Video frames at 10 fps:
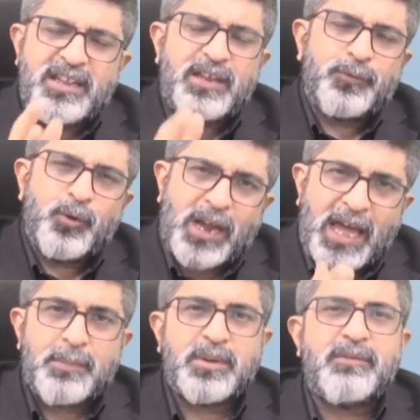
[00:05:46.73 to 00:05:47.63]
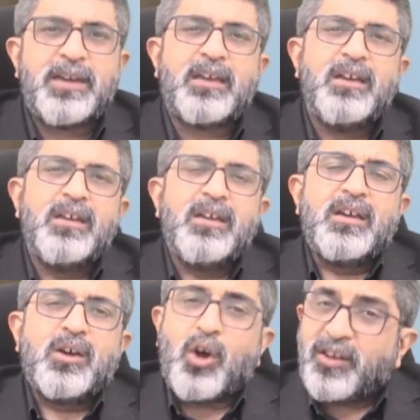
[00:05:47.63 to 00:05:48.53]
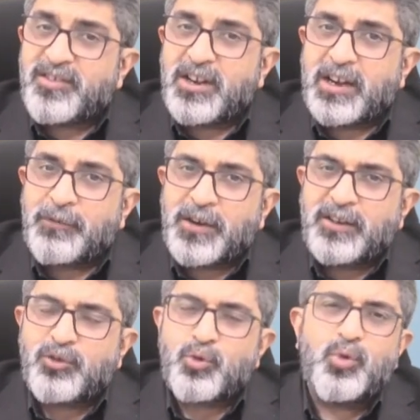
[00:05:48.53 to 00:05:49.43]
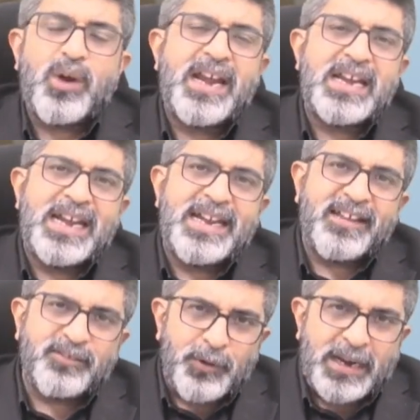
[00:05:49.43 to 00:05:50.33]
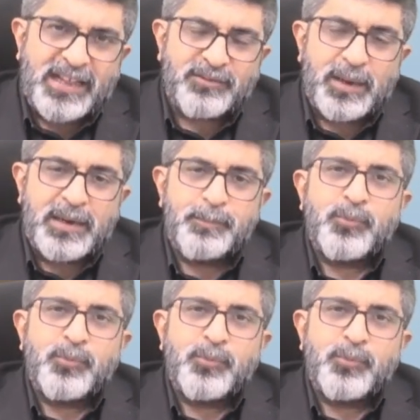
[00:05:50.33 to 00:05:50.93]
Therefore, I am giving constant reference to an index fund as well.